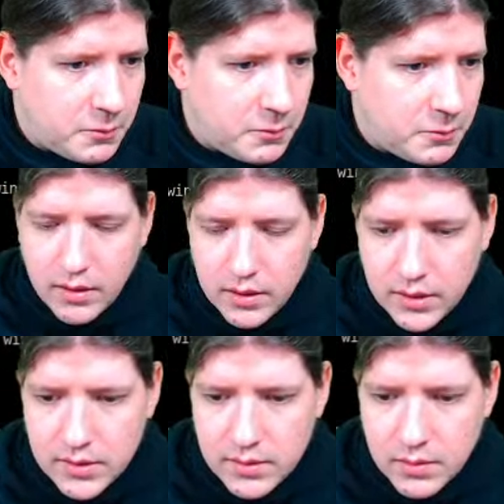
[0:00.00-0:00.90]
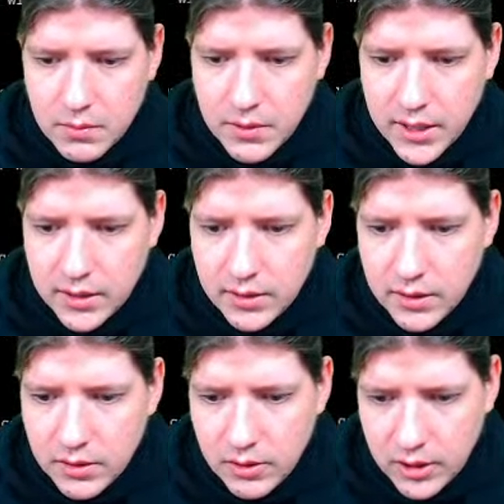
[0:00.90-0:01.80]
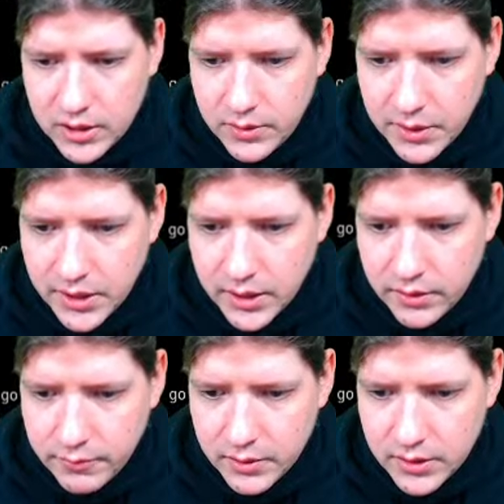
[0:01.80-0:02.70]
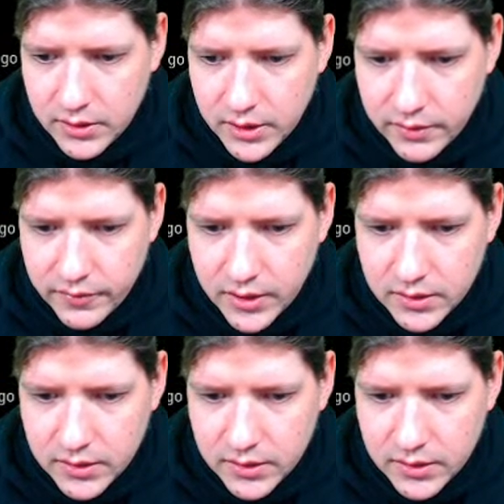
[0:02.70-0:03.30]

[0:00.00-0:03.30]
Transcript: things ran a lot quicker if we didn't have that.